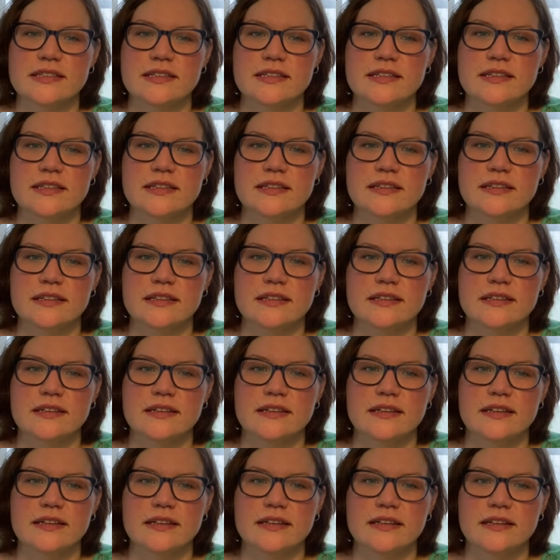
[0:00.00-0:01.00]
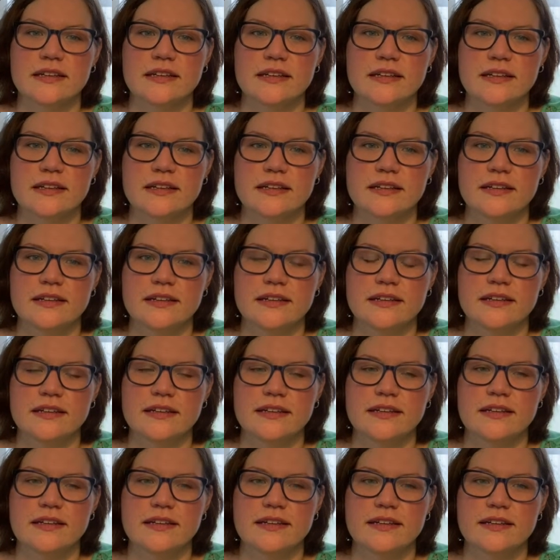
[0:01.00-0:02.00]

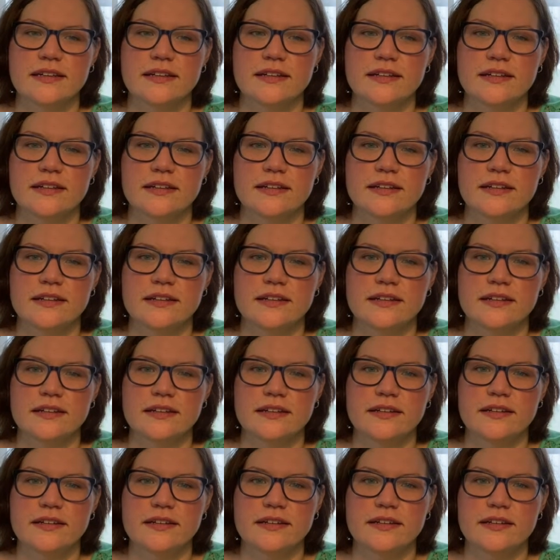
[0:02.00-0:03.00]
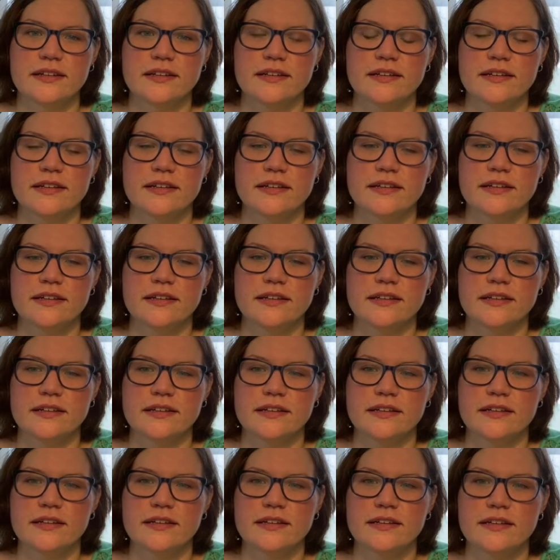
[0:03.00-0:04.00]

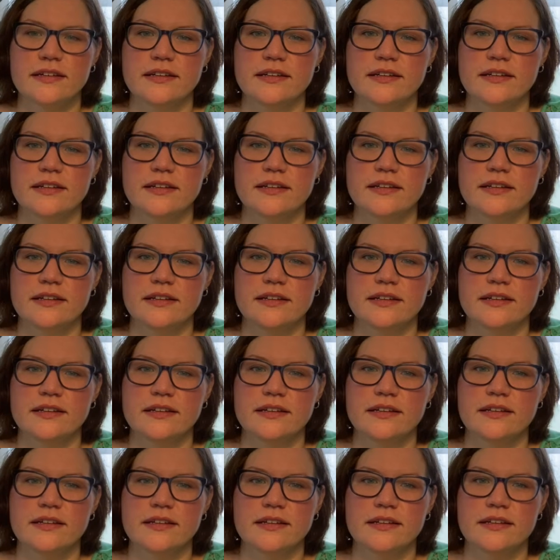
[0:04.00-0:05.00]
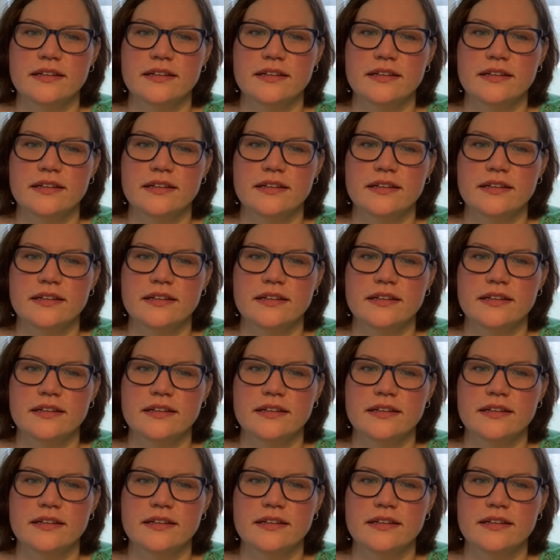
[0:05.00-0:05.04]
No one is speaking in this clip.